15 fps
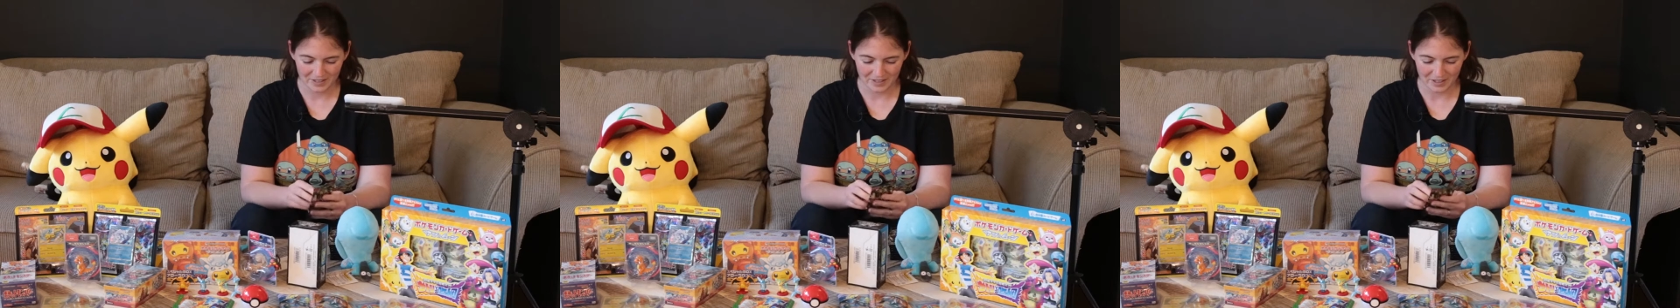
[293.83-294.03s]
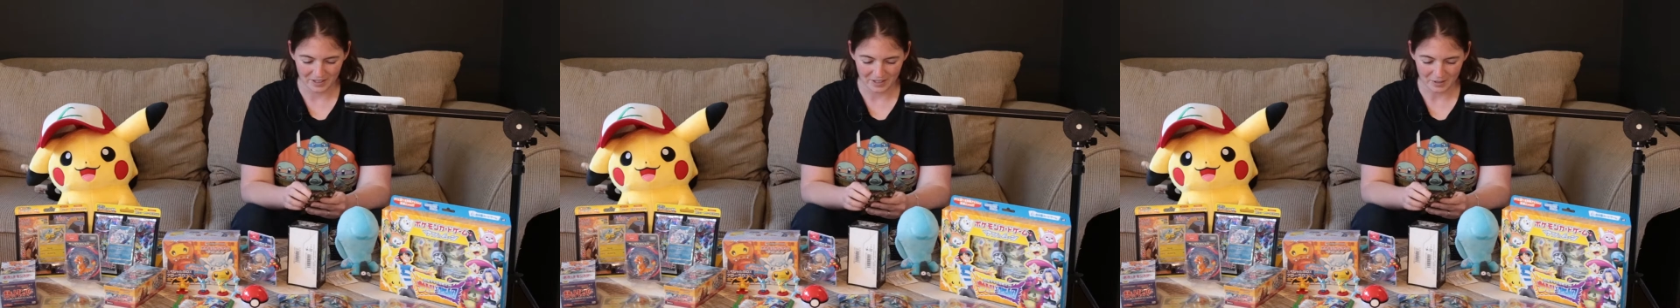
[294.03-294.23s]

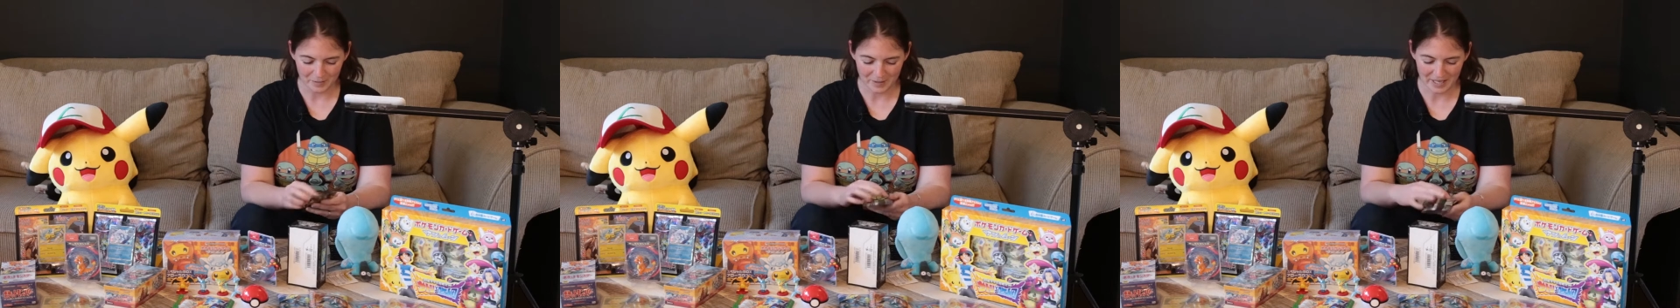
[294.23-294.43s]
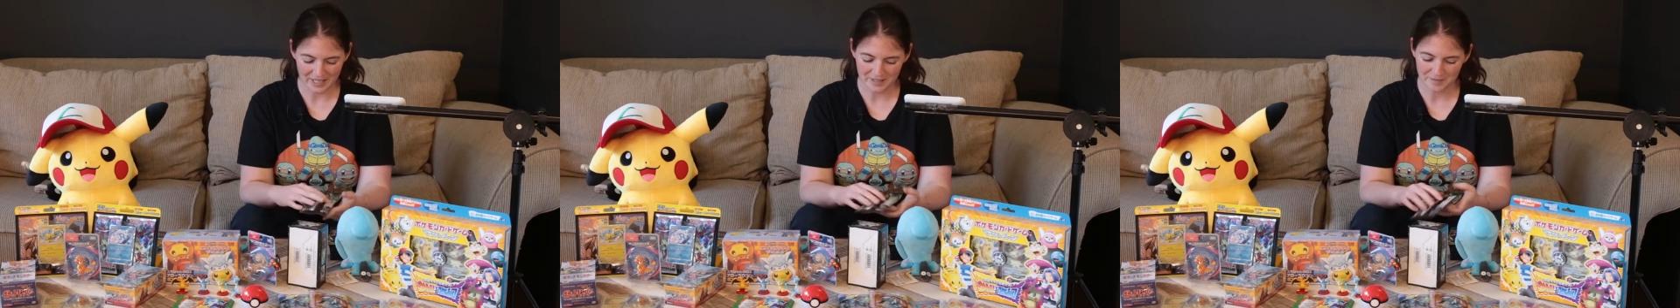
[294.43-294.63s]
Oh
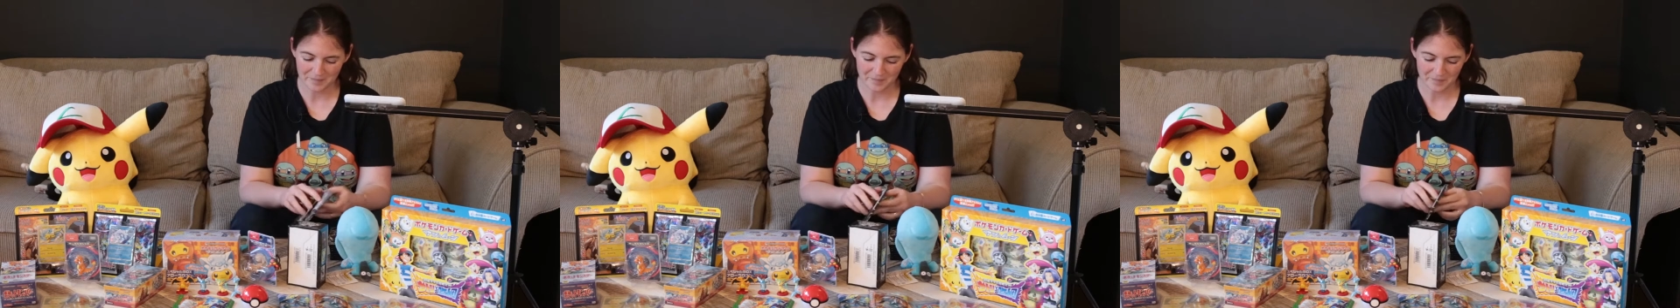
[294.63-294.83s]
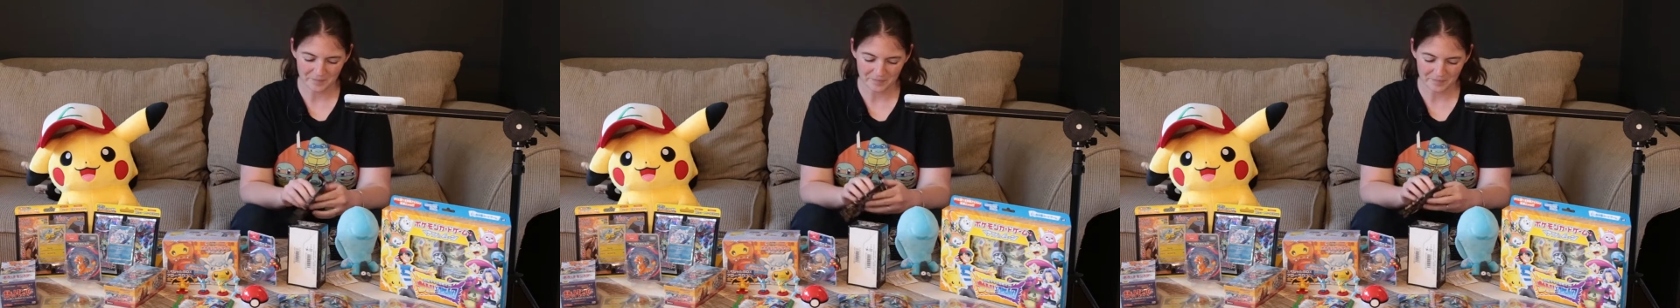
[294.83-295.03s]
man.
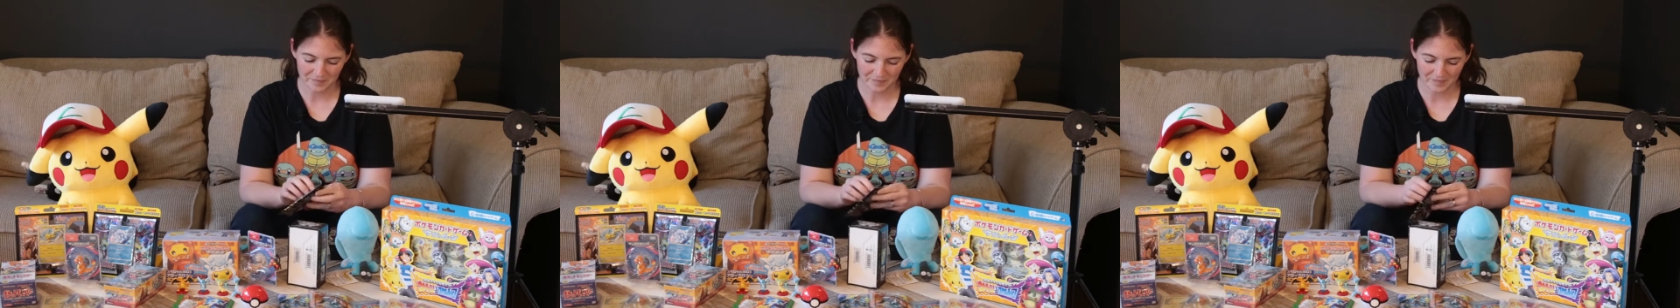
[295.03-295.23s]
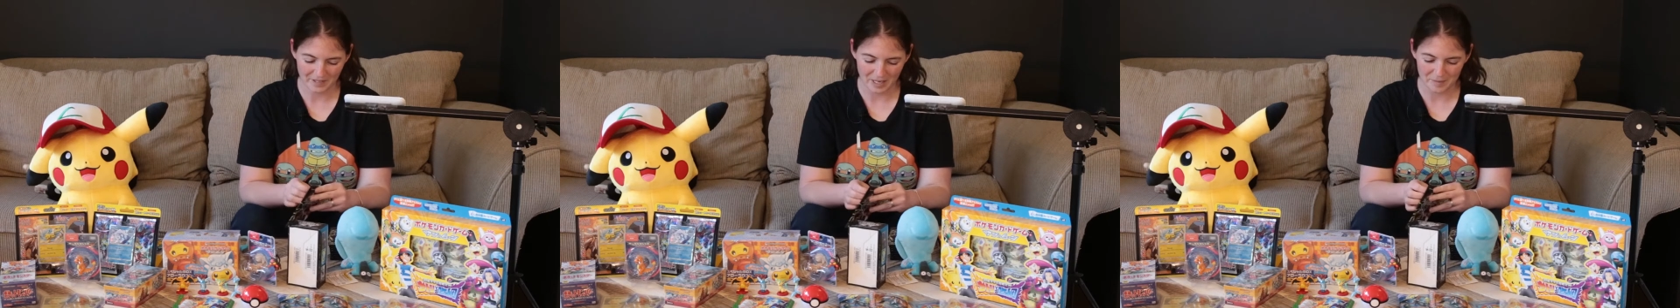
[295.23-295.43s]

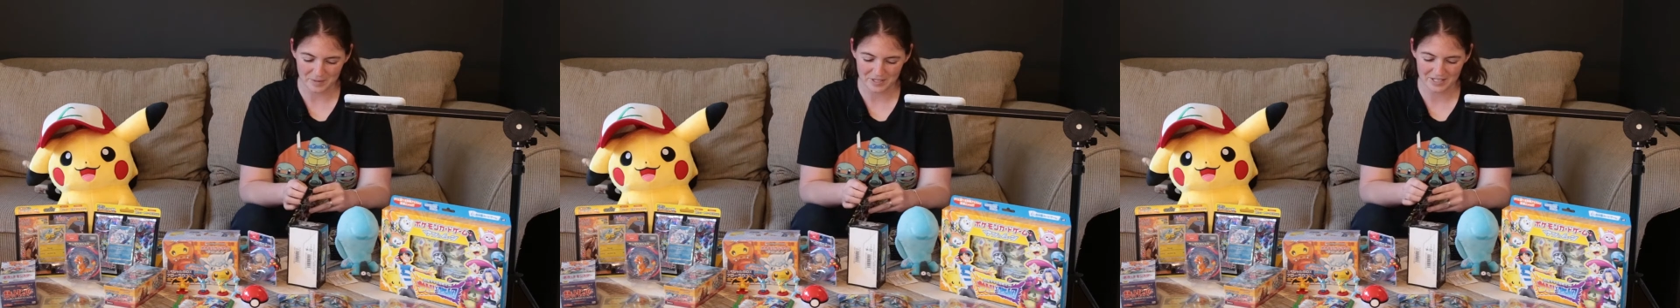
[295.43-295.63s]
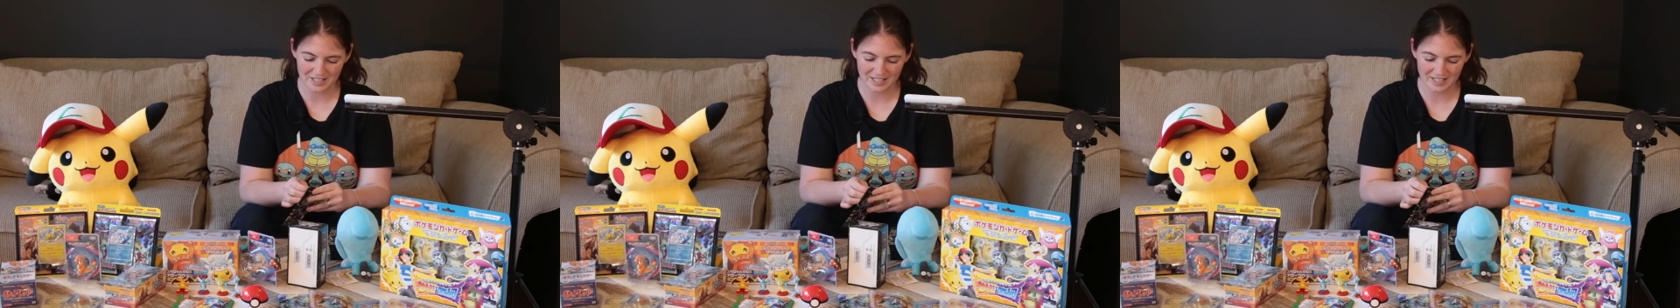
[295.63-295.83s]
I'm
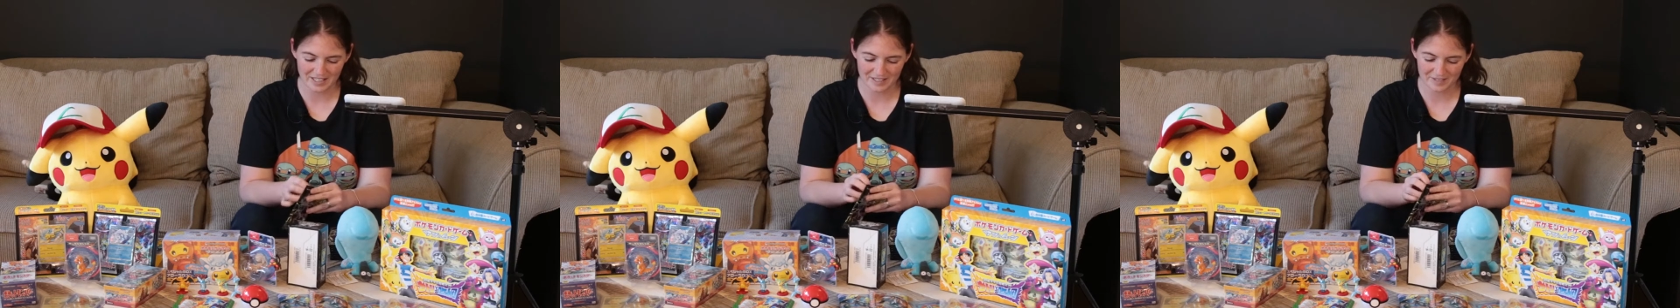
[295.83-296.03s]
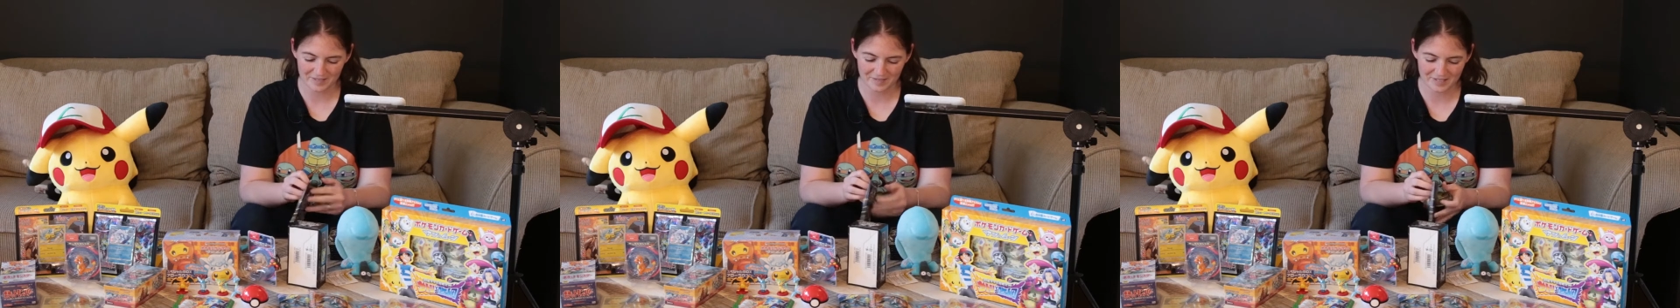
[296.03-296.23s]
just
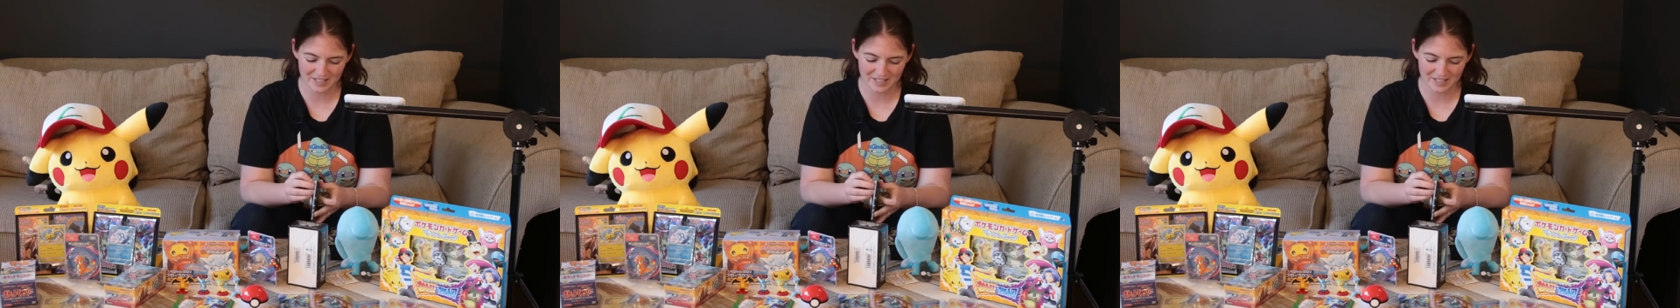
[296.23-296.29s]
gonna